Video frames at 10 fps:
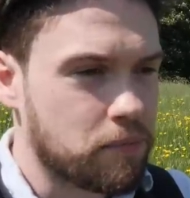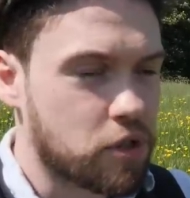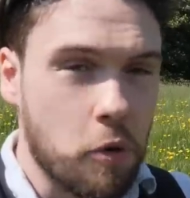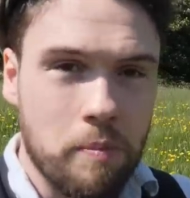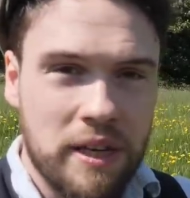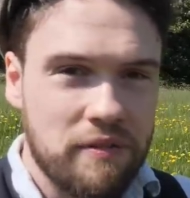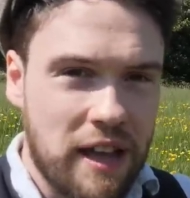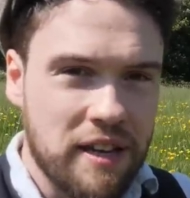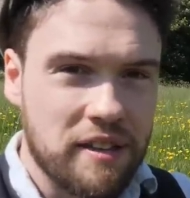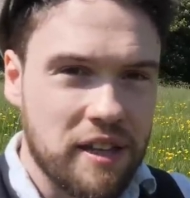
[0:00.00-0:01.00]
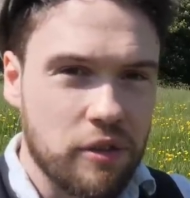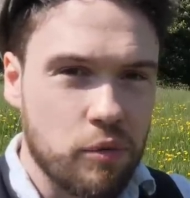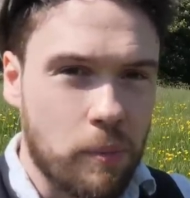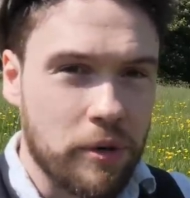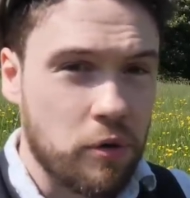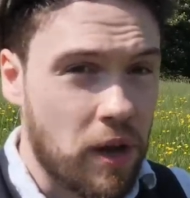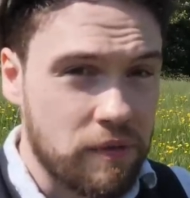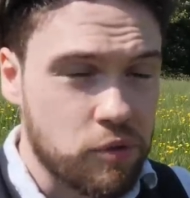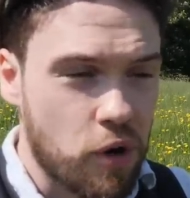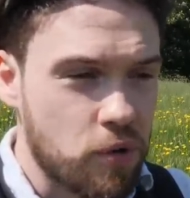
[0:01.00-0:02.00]
Don't believe anything that Robert
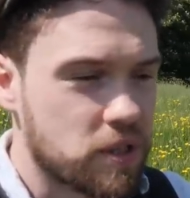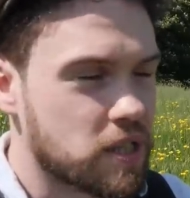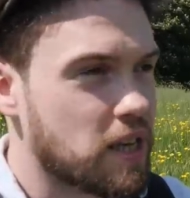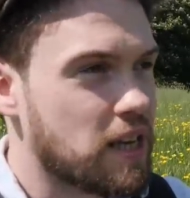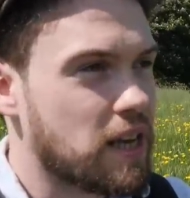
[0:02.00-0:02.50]
Graves wrote.